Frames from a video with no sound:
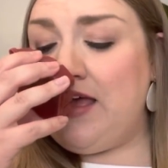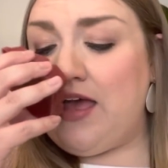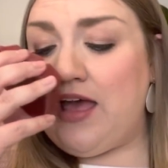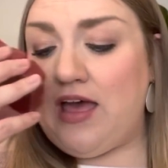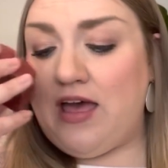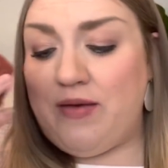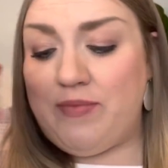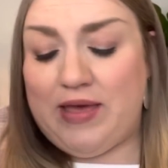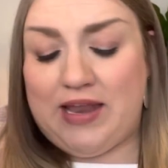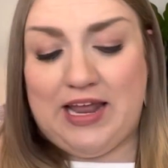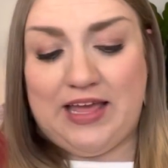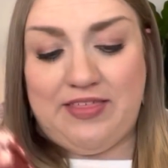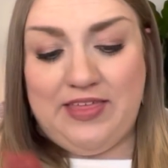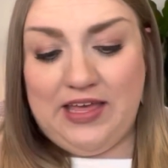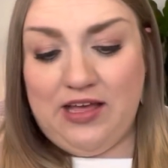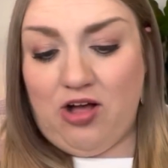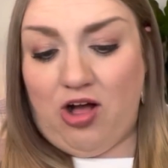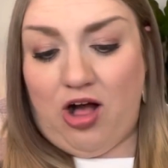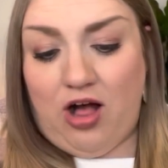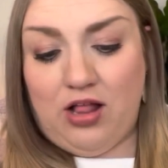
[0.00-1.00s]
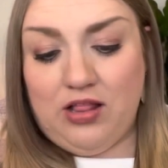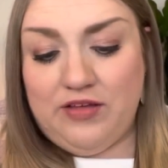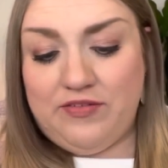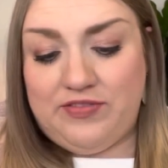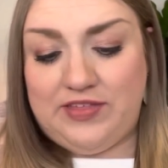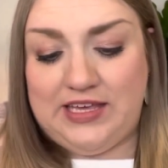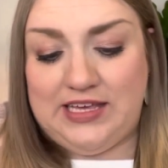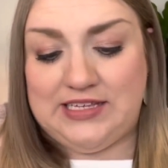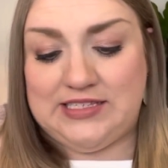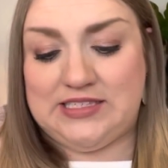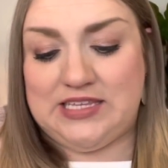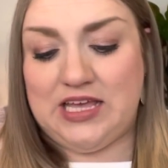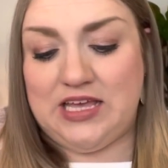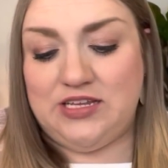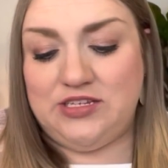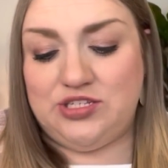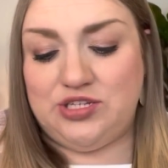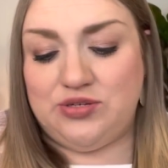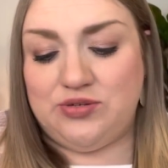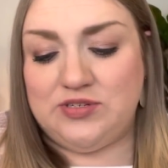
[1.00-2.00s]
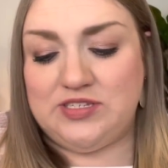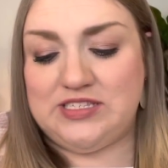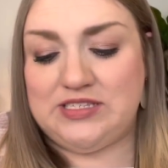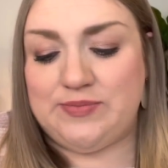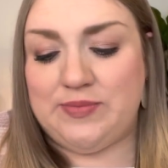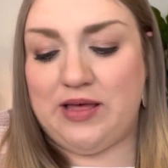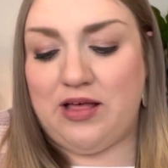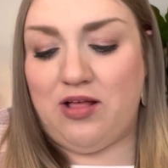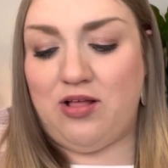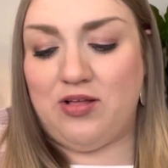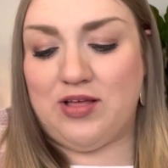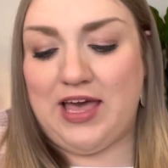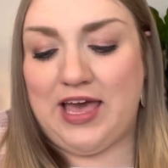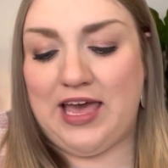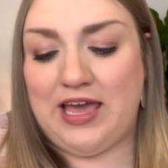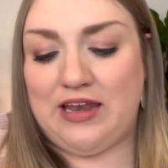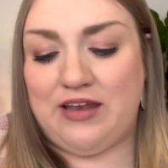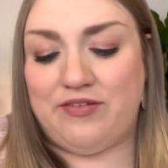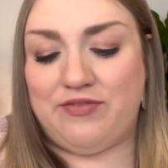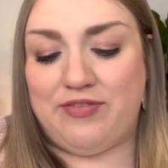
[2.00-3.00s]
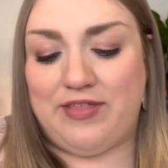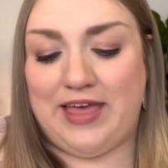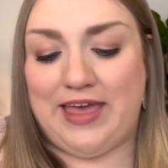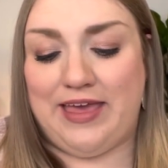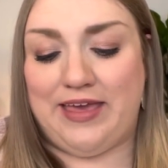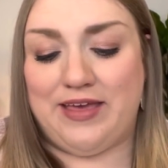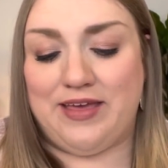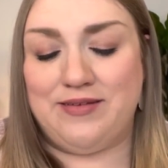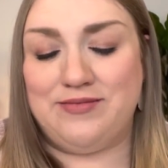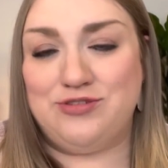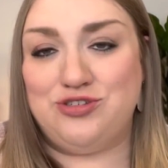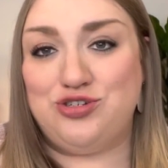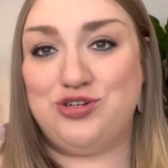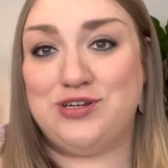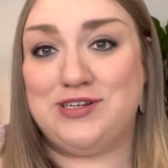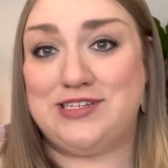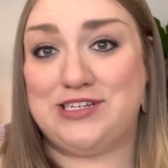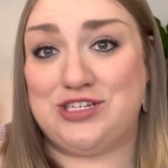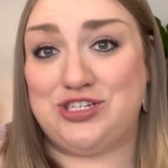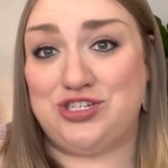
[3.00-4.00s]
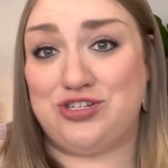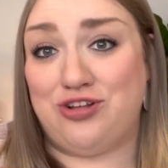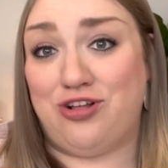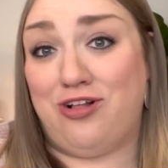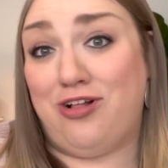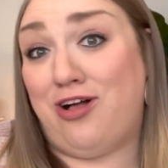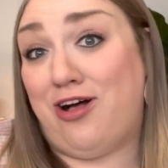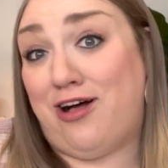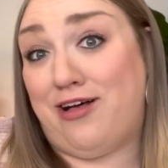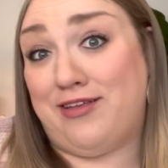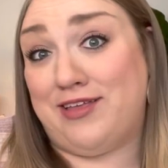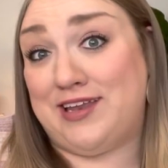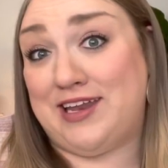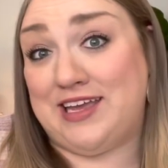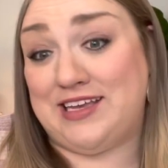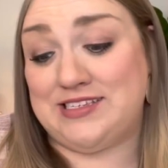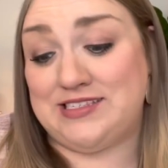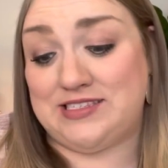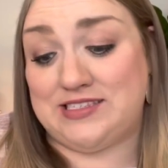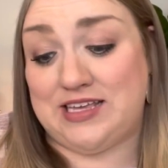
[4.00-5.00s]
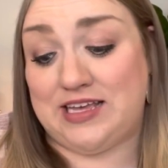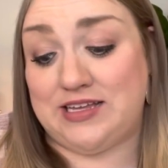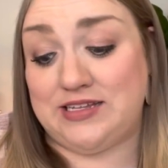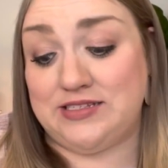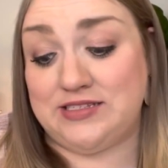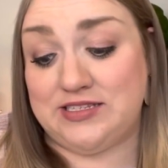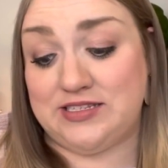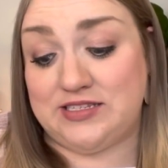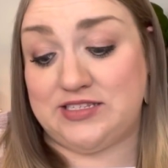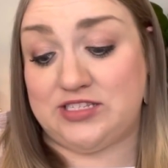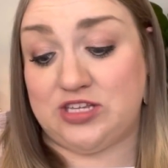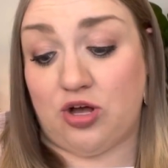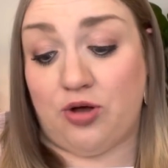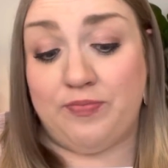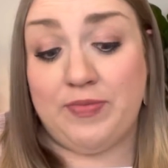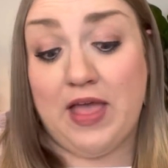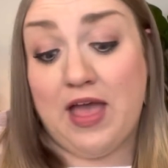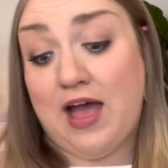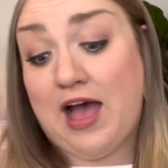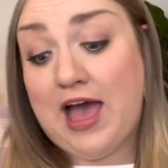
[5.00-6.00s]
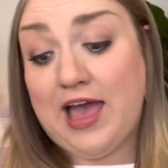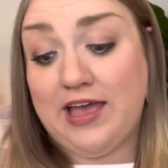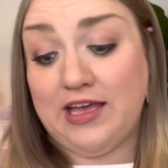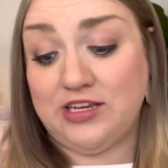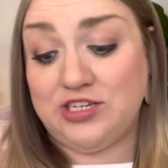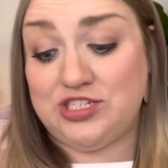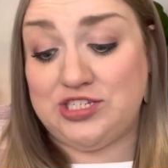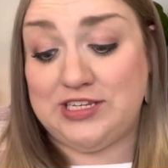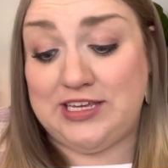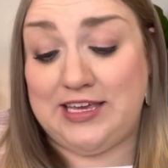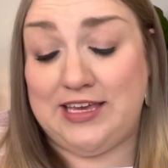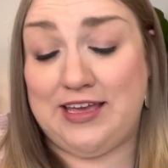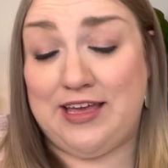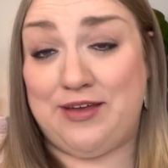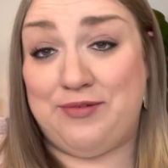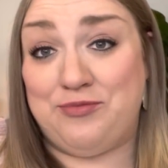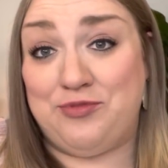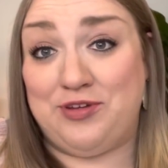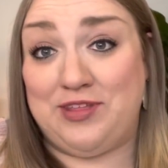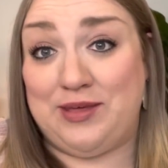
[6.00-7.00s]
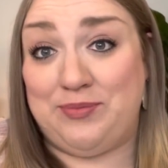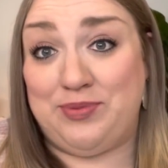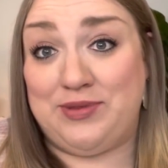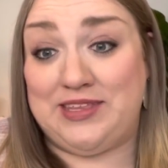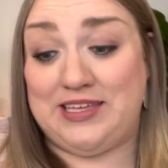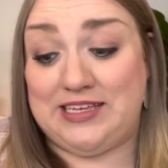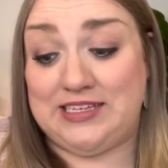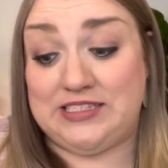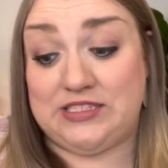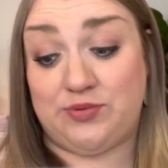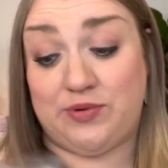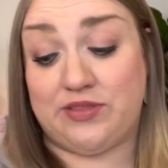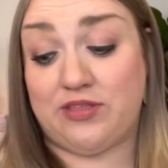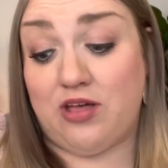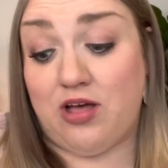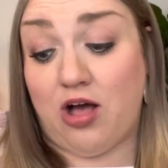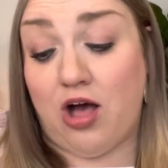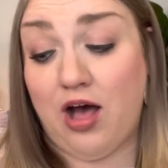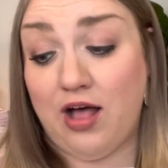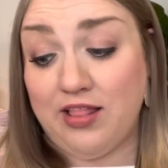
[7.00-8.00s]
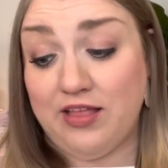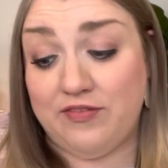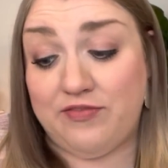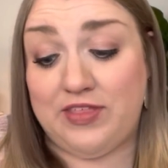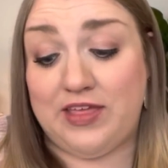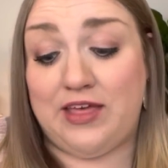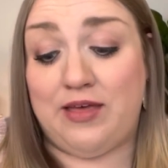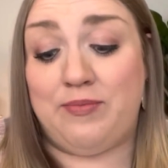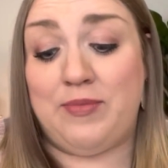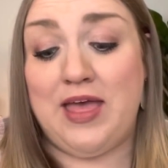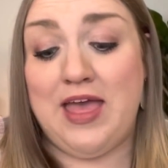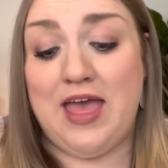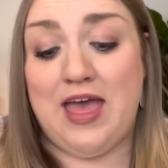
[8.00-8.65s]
And I think all of these do smell kind of like traditional holiday scents. So I actually am really pleased with all of them.